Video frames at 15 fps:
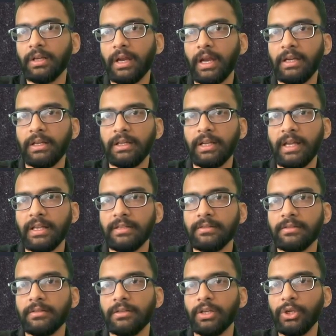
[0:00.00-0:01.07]
and it
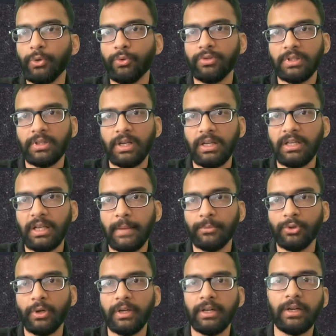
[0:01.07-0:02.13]
has user
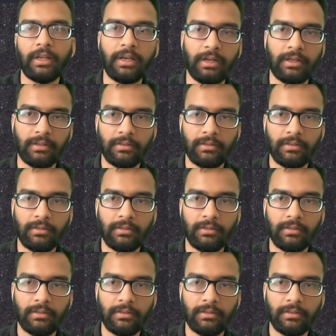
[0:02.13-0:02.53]
encapsulated in it.